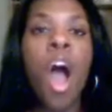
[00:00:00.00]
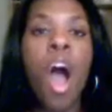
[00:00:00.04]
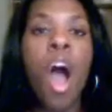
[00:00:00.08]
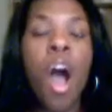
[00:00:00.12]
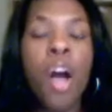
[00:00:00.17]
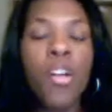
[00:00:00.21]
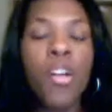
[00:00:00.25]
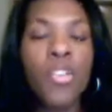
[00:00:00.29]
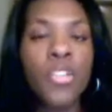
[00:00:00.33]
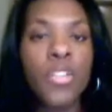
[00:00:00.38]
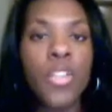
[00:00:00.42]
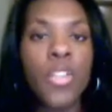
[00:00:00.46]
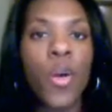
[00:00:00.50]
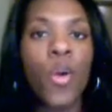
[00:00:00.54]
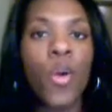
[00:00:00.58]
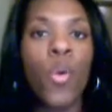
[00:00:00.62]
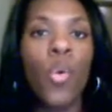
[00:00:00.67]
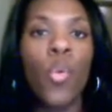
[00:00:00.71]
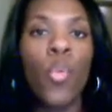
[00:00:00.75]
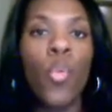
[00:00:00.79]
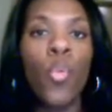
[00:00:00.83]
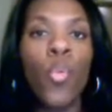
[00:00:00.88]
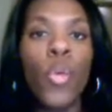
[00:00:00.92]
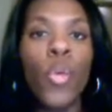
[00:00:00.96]

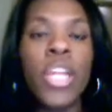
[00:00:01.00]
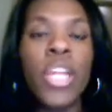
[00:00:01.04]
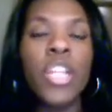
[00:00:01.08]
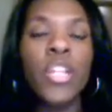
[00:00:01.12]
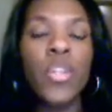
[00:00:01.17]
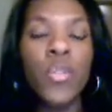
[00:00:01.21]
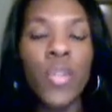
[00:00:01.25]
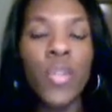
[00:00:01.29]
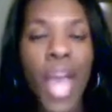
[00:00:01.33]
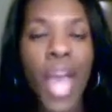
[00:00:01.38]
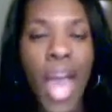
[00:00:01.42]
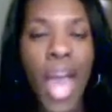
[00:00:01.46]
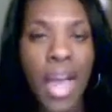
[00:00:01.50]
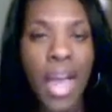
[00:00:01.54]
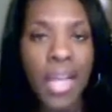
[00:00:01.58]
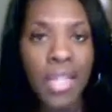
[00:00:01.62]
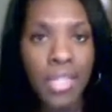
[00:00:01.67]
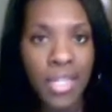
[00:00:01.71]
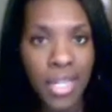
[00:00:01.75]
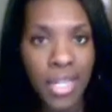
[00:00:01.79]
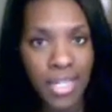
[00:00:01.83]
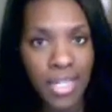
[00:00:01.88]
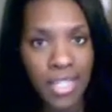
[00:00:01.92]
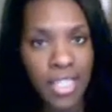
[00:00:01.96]
Also, when you
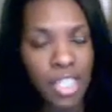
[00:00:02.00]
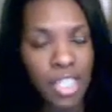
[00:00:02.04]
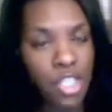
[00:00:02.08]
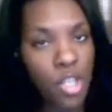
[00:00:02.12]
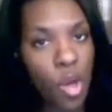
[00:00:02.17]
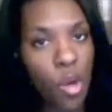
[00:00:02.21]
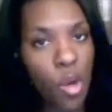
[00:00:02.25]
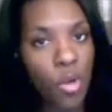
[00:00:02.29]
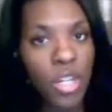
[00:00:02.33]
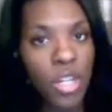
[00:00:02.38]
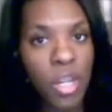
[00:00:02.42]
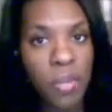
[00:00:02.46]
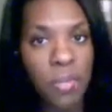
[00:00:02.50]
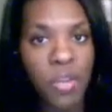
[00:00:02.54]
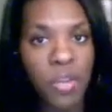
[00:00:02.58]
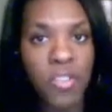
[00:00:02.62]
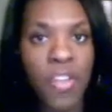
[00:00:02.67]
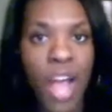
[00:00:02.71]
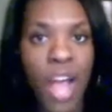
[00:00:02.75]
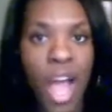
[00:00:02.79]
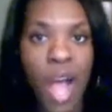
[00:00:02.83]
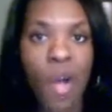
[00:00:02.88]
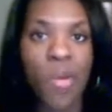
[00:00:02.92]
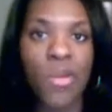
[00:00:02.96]
calculated the total number
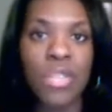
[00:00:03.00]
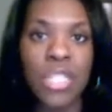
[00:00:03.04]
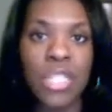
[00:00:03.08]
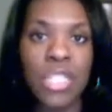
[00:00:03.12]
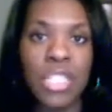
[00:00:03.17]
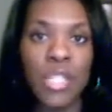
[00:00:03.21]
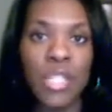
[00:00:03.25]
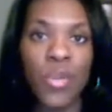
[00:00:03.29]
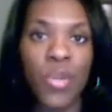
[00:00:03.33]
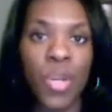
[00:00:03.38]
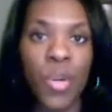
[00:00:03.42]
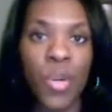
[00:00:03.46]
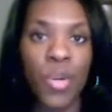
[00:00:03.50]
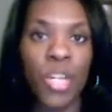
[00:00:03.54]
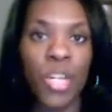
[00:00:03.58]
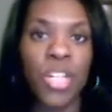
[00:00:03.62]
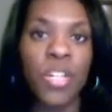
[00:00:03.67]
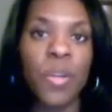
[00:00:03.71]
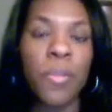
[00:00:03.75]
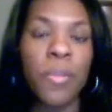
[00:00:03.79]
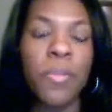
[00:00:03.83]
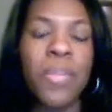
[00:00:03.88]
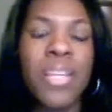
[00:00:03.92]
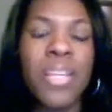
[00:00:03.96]
of hours that you want to
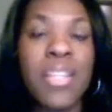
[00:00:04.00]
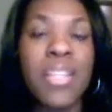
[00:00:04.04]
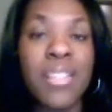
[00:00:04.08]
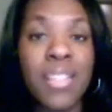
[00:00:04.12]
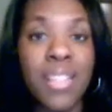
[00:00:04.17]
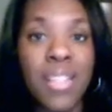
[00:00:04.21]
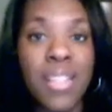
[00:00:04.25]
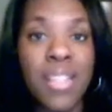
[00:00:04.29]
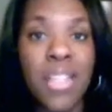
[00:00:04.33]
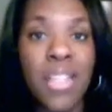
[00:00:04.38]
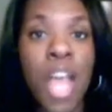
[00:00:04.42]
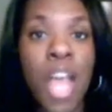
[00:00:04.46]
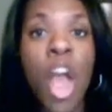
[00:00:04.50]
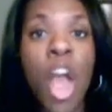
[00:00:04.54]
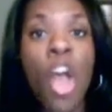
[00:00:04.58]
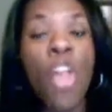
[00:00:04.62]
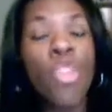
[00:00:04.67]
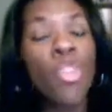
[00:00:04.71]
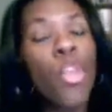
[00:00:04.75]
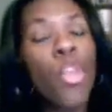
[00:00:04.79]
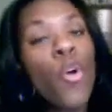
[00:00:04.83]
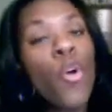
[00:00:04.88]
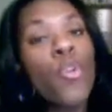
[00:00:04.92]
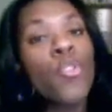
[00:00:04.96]
work your business,
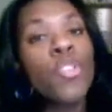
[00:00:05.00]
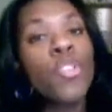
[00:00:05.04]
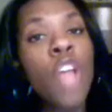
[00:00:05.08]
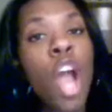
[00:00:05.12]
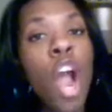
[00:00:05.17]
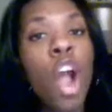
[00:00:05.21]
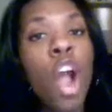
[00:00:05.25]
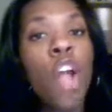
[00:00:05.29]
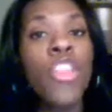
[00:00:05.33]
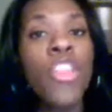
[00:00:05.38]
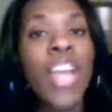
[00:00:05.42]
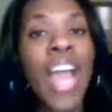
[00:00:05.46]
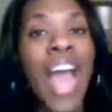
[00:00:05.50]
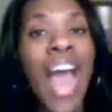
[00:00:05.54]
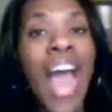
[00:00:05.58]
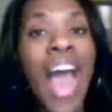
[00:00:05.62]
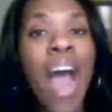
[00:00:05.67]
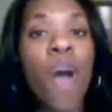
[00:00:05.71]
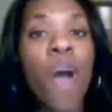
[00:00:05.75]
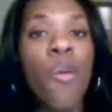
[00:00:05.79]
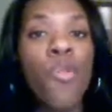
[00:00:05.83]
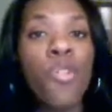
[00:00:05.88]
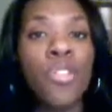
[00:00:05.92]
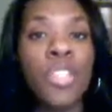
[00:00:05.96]
those are the
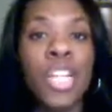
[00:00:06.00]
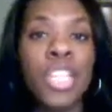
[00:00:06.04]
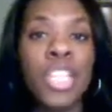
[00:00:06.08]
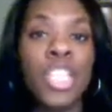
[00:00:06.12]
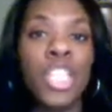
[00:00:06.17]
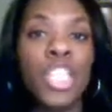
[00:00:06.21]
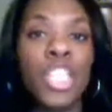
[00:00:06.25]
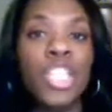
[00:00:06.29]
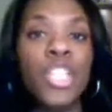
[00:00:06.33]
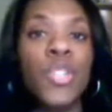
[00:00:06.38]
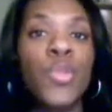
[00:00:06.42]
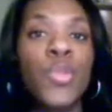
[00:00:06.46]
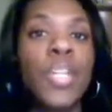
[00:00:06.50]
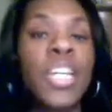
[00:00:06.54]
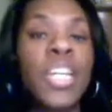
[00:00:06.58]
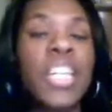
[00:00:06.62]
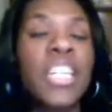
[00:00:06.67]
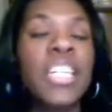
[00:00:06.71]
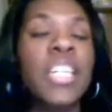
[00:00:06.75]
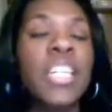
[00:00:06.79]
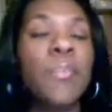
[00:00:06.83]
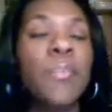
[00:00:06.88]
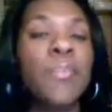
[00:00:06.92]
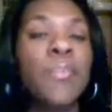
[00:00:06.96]
hours that you do
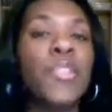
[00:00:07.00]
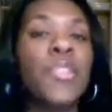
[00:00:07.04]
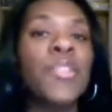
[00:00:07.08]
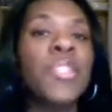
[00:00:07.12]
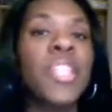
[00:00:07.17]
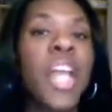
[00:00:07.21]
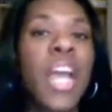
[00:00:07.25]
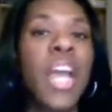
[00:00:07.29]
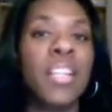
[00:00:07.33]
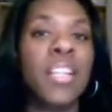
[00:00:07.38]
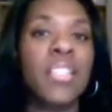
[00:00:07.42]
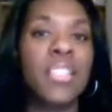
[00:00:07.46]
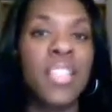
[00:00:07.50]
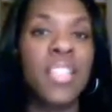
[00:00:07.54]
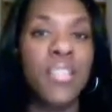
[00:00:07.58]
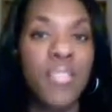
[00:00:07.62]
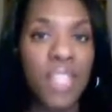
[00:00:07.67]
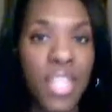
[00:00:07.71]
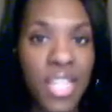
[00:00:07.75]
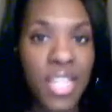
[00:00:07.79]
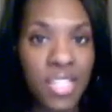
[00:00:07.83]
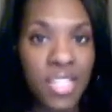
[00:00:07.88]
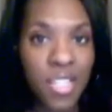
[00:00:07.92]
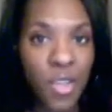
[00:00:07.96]
income producing
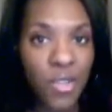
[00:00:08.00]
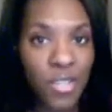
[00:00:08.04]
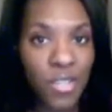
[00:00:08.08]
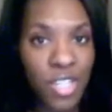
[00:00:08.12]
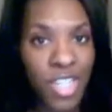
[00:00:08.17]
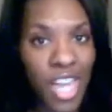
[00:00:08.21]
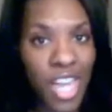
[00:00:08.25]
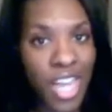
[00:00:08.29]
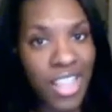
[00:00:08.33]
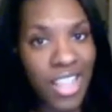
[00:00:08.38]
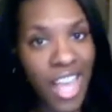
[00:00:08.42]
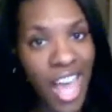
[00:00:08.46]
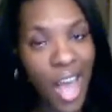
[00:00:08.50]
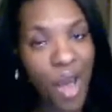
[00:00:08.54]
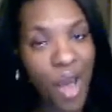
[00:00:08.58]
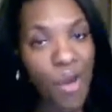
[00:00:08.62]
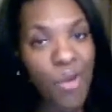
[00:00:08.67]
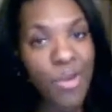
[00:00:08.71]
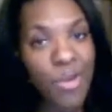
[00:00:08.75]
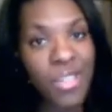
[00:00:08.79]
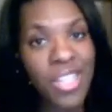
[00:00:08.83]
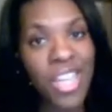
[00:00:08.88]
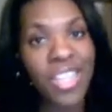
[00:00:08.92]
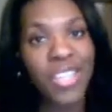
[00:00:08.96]
activities. Those are not the
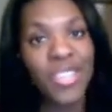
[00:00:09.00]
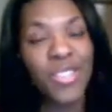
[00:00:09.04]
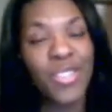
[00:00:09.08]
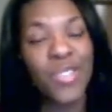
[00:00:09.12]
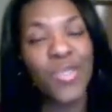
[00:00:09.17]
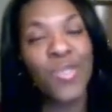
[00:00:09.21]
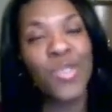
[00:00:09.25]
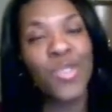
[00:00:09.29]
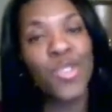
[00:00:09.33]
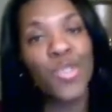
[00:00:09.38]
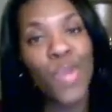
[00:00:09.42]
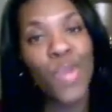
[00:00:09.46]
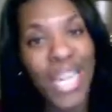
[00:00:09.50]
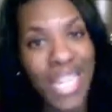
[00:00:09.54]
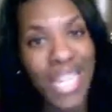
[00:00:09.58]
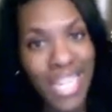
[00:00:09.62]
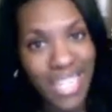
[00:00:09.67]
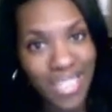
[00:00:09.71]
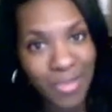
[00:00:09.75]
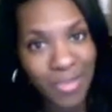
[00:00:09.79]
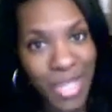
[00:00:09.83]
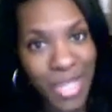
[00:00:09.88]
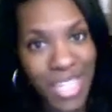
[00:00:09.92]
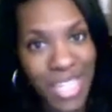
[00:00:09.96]
hours that you do
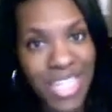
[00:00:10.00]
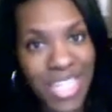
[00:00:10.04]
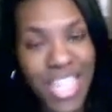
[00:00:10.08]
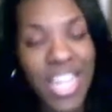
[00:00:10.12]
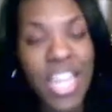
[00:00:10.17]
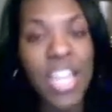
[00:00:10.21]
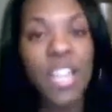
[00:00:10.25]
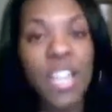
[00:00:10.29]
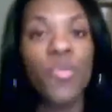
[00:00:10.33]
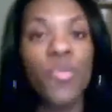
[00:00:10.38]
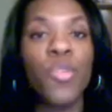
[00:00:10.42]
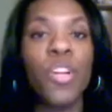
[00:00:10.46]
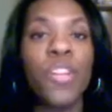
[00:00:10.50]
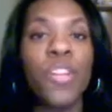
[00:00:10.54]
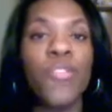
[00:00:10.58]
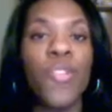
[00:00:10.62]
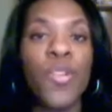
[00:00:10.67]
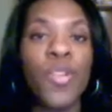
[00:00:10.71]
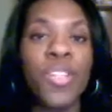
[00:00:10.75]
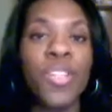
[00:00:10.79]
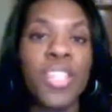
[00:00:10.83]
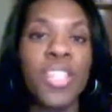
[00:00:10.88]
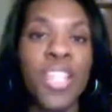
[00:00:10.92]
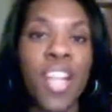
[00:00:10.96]
training, because again, we're
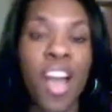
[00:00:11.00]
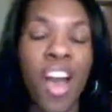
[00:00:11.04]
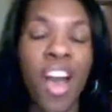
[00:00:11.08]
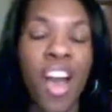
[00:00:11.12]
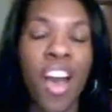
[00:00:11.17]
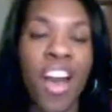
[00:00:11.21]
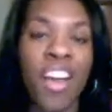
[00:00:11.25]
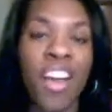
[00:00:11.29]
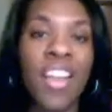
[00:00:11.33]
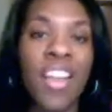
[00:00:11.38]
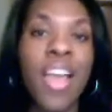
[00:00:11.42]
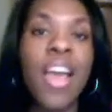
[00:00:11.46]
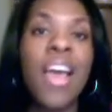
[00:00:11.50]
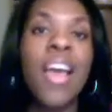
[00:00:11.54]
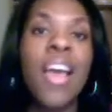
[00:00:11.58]
focusing on